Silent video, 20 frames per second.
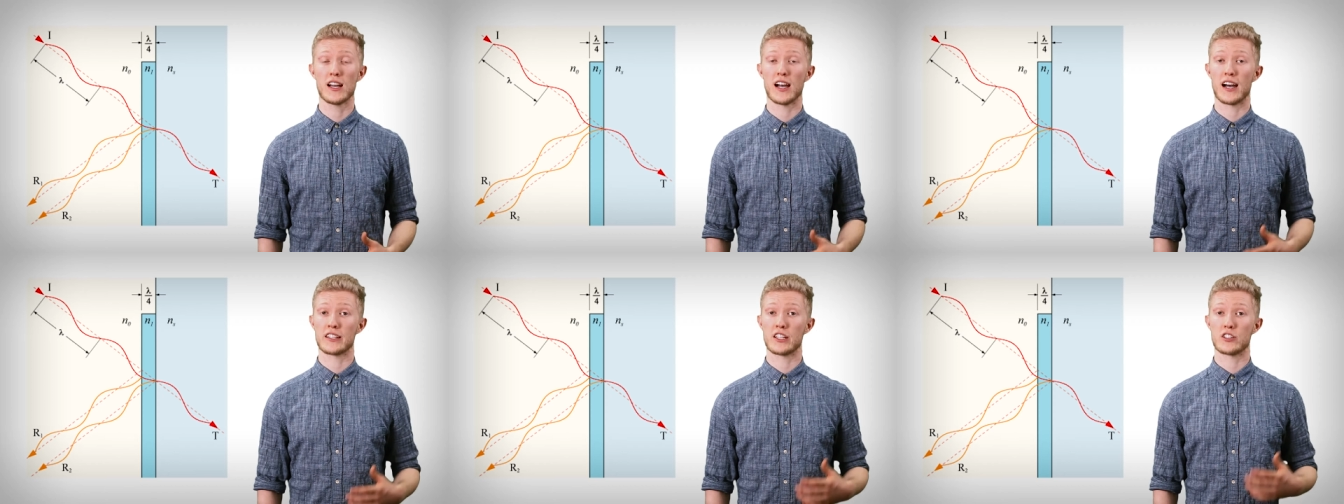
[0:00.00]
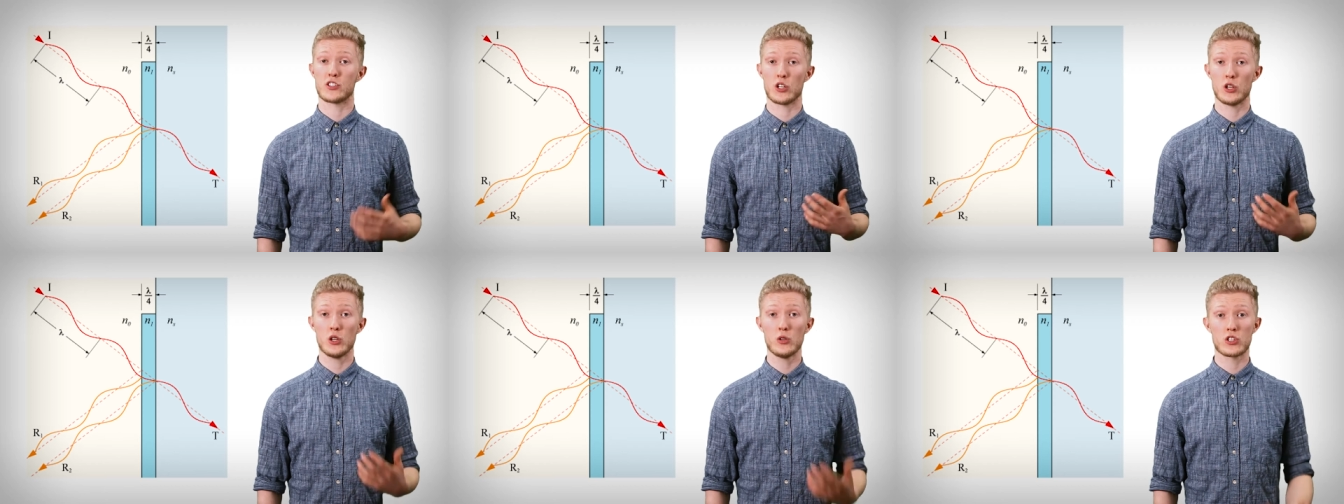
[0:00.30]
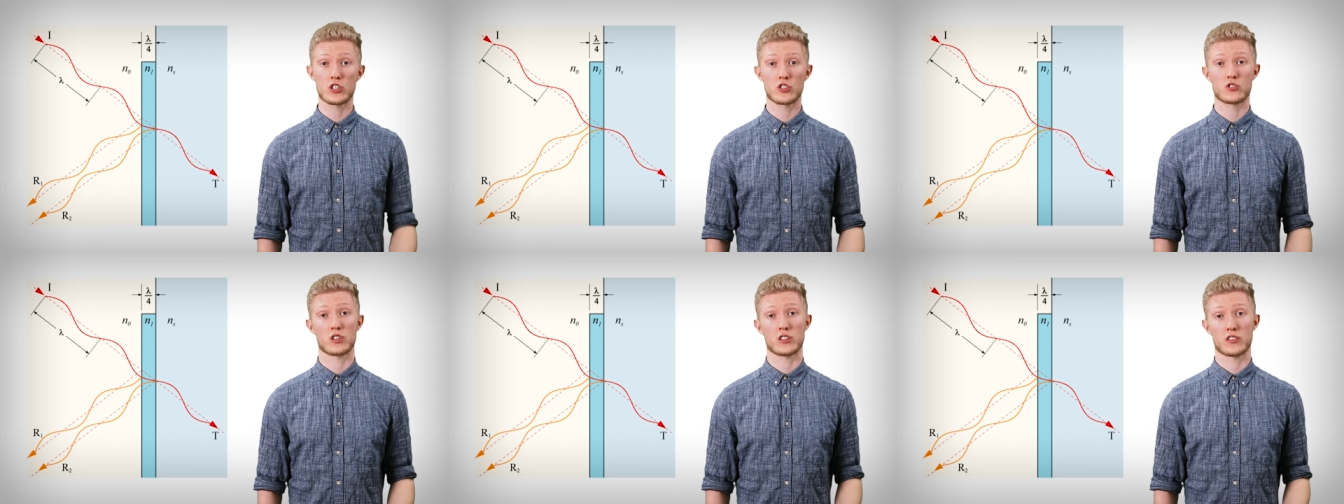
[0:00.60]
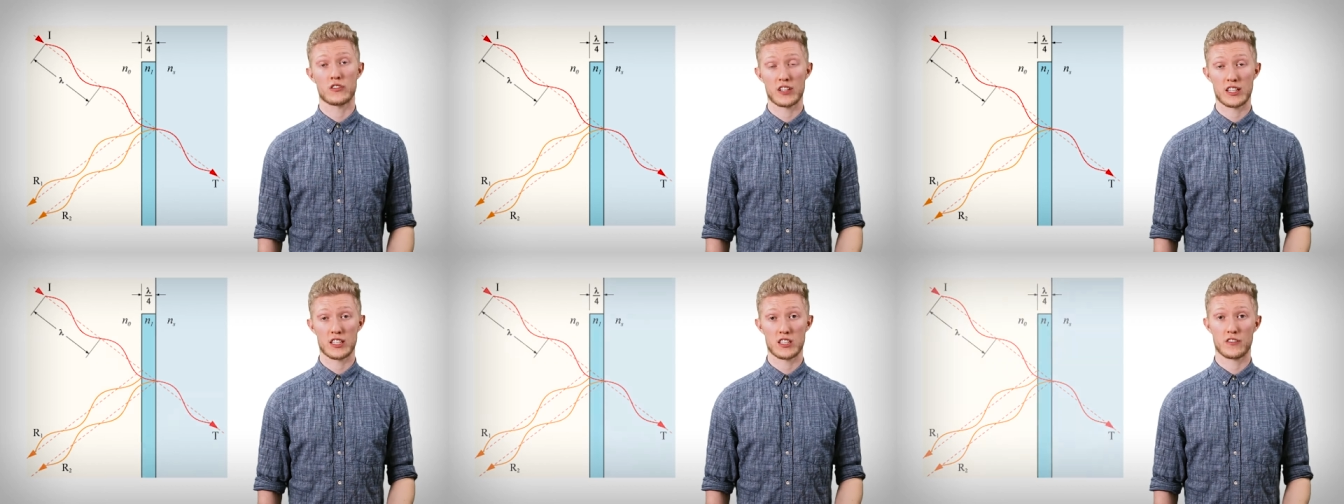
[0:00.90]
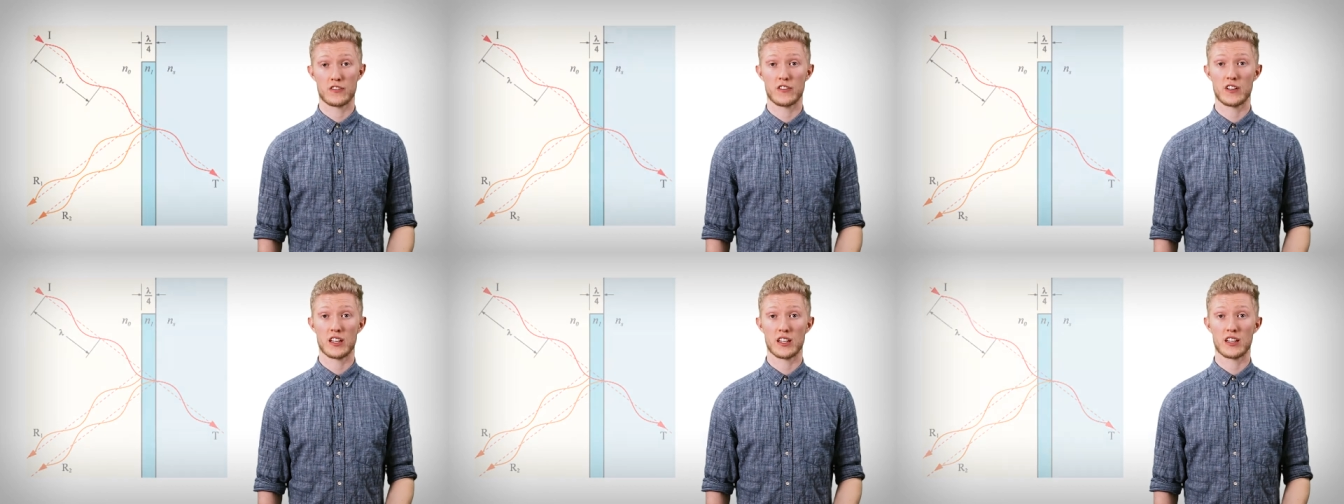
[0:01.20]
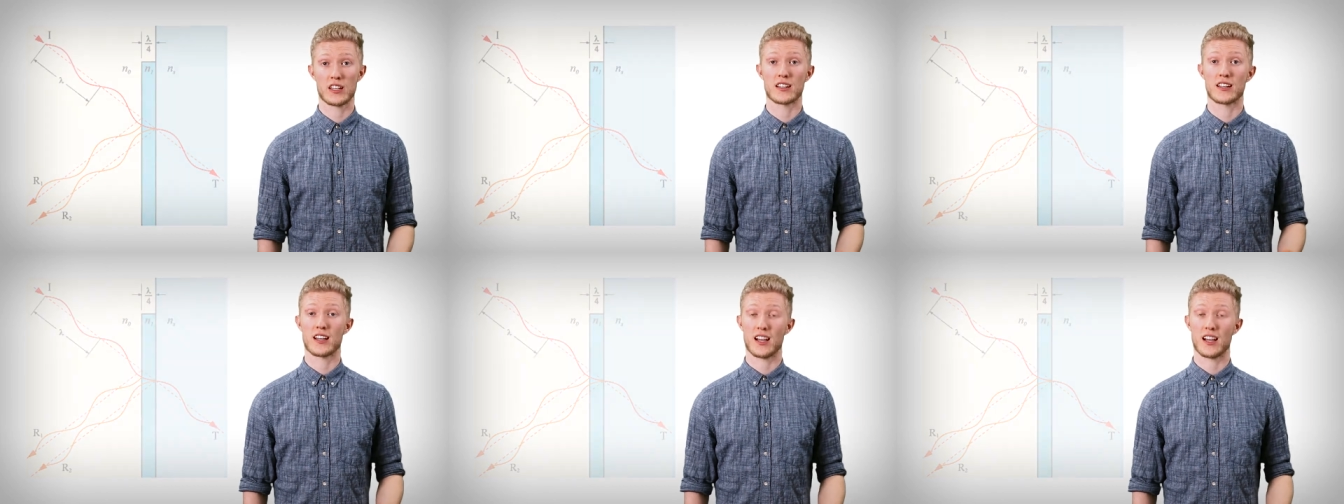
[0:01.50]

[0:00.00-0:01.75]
and the two destructively interfere and